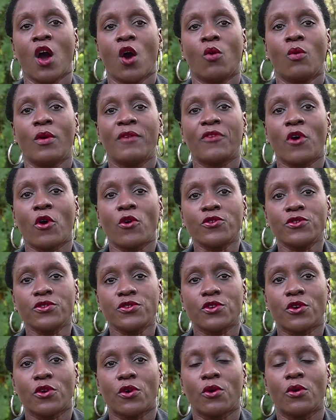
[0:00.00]
We
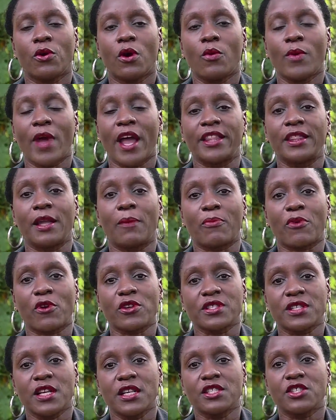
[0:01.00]
are in the
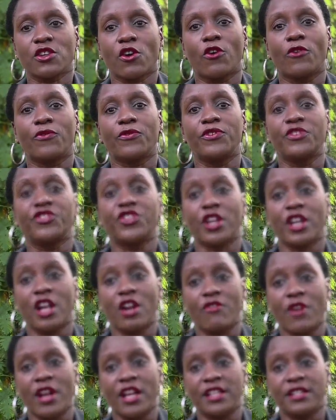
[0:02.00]
process of
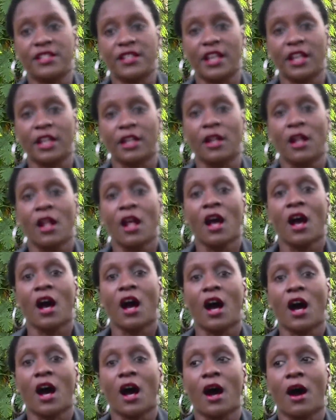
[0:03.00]
generating
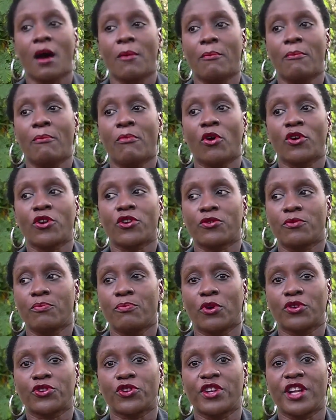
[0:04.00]

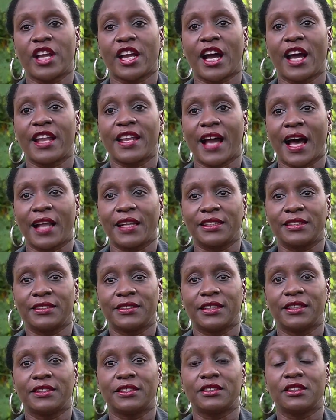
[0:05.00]
bottleneck
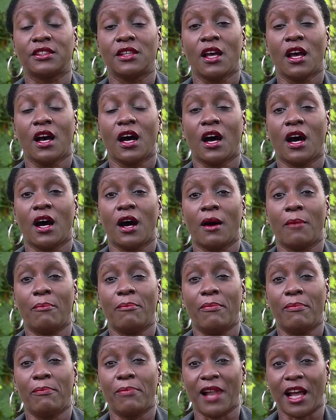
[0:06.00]
analysis
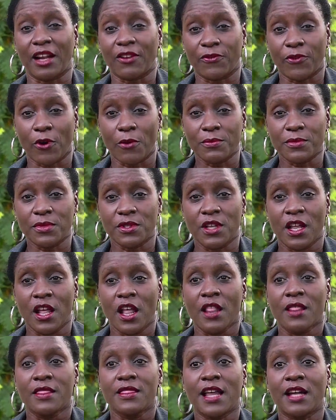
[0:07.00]
platforms
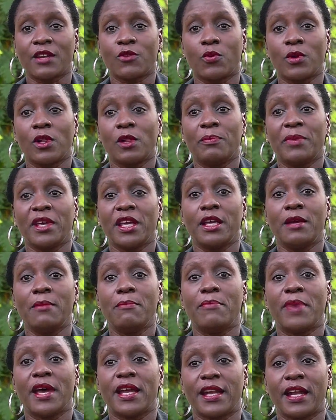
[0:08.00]
that will be
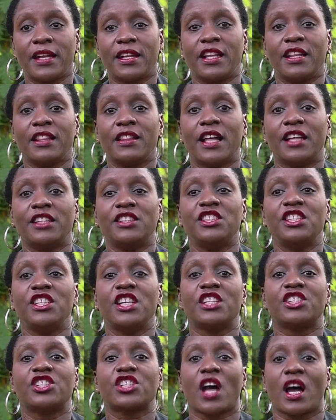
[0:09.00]
embedded in the
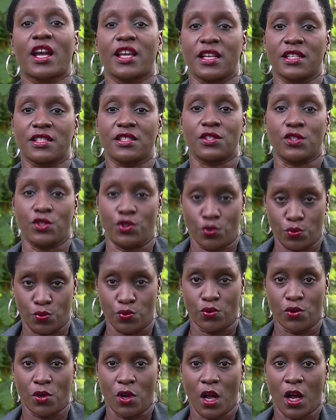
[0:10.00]
DHIS2
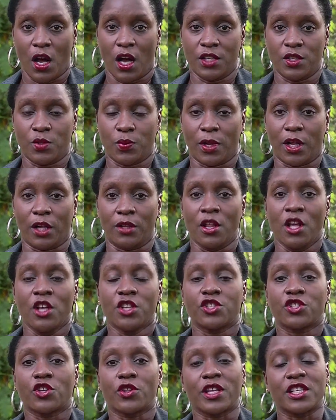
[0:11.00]
as well.
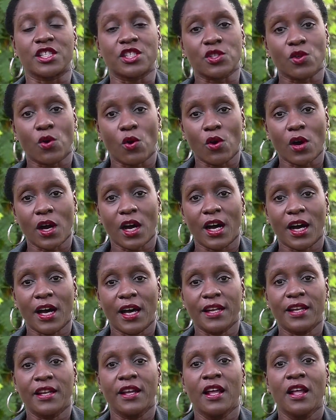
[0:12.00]
So the
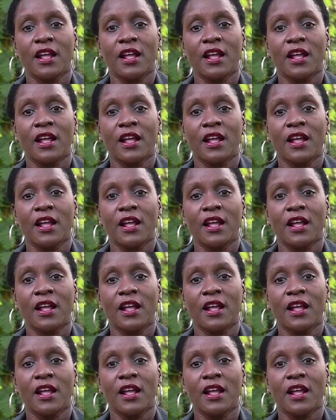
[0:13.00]
scorecard,